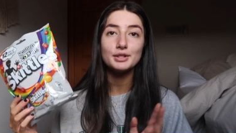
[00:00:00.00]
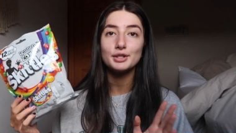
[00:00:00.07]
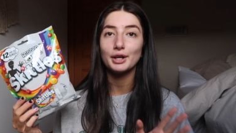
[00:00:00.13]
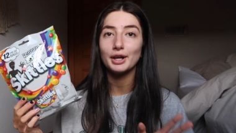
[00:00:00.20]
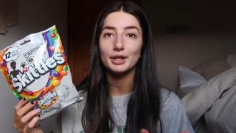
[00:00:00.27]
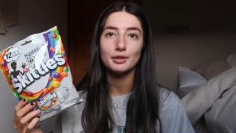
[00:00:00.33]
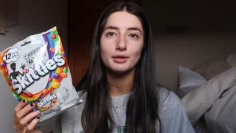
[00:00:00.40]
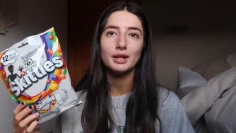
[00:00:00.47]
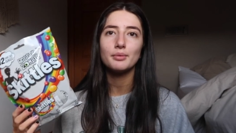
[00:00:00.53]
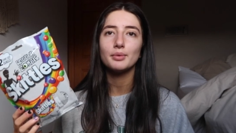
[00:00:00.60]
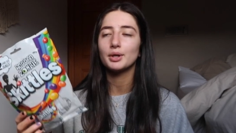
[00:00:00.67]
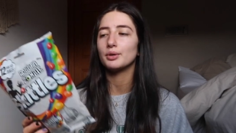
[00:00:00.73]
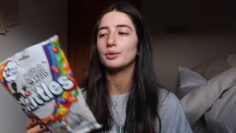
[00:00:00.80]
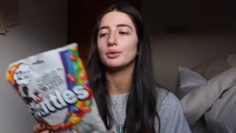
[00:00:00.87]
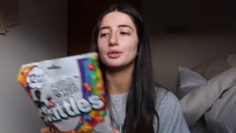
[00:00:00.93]
So I thought they were
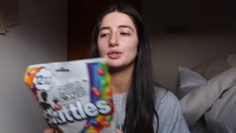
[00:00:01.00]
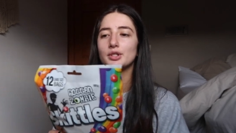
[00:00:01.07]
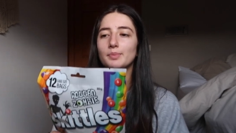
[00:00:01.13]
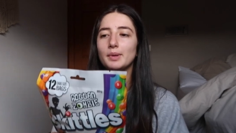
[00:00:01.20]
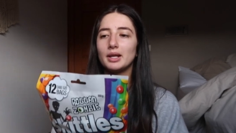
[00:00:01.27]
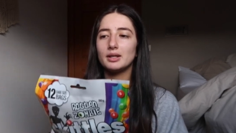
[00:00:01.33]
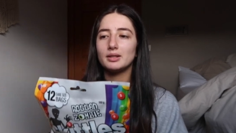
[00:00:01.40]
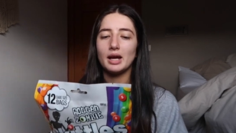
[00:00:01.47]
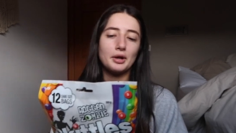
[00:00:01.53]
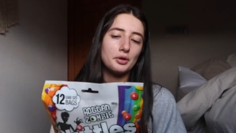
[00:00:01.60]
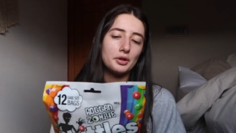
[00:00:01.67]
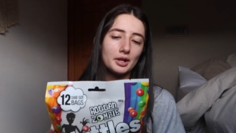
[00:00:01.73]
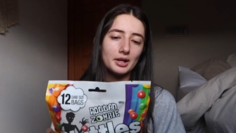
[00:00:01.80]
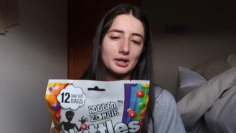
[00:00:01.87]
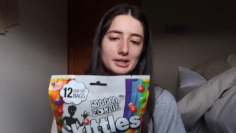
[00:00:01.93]
cool just because I
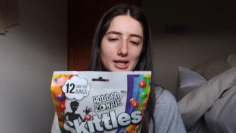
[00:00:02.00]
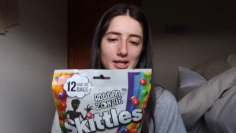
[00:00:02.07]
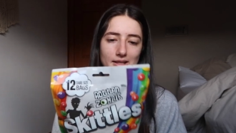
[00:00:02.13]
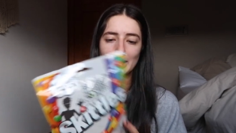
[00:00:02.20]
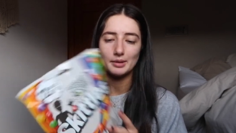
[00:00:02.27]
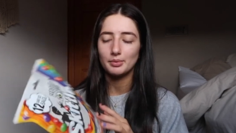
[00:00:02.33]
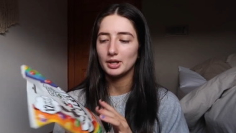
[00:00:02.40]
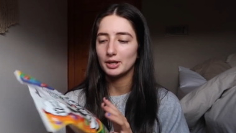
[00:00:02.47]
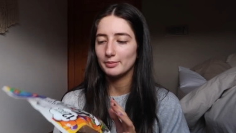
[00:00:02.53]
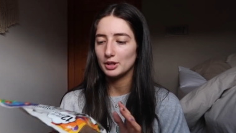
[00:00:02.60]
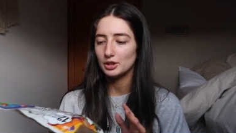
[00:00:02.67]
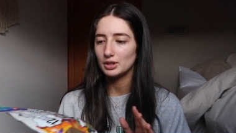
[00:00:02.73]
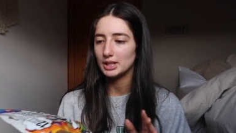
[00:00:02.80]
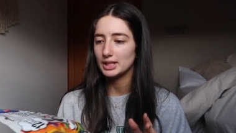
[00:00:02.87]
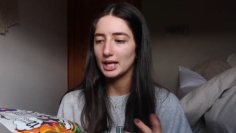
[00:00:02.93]
know they're going to taste like pretty
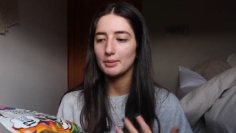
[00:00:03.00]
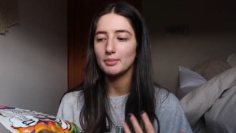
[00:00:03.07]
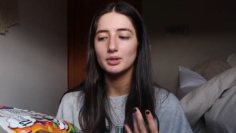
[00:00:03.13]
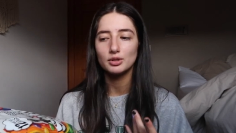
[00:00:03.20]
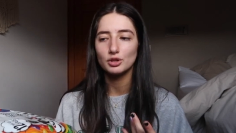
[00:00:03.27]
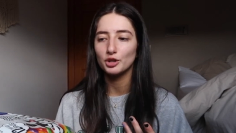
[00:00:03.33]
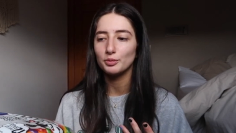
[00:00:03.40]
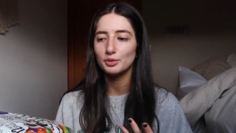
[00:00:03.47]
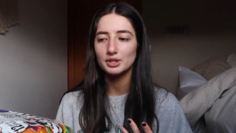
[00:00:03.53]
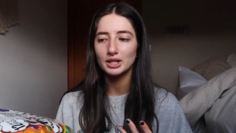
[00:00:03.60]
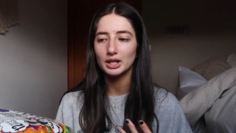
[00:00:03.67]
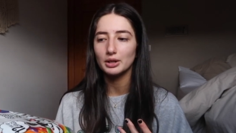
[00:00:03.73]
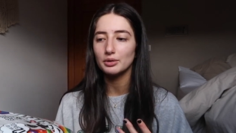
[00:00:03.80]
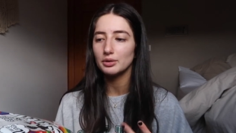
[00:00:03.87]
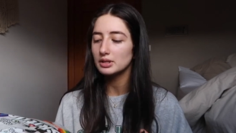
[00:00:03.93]
much the same as normal
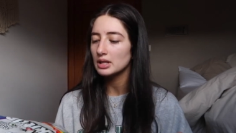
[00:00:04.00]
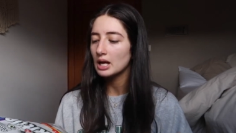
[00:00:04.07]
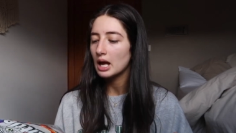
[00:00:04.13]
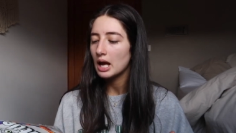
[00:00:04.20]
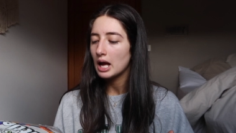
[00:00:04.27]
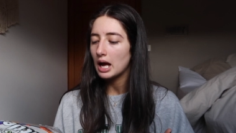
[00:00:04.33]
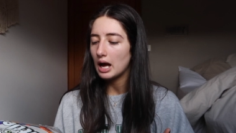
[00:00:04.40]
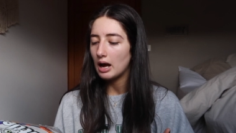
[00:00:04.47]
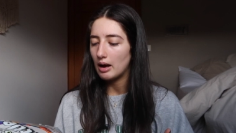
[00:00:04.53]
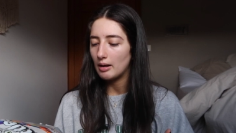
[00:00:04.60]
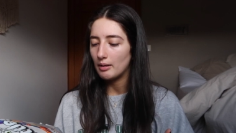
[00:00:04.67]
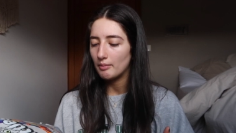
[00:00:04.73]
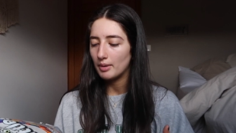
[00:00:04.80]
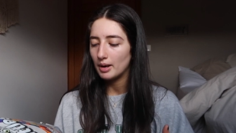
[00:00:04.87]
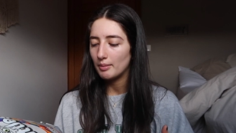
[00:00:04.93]
Skittles.
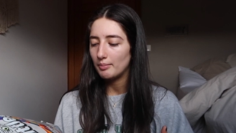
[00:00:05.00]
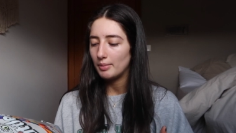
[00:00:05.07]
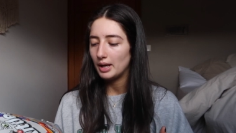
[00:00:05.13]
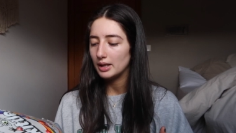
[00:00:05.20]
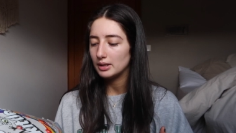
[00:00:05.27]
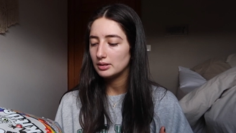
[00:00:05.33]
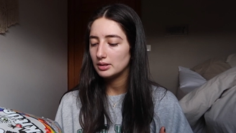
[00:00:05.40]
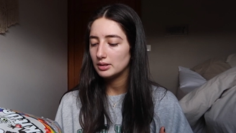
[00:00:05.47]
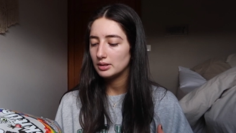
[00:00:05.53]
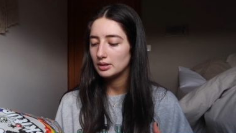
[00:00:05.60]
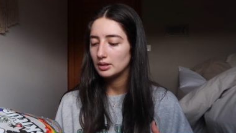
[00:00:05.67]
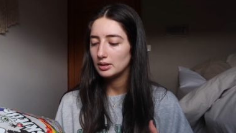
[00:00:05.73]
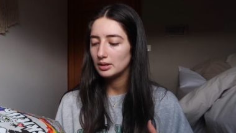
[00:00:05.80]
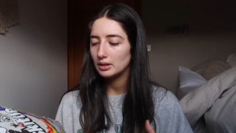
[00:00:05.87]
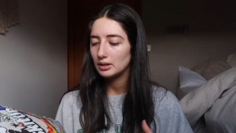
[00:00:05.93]
Um, but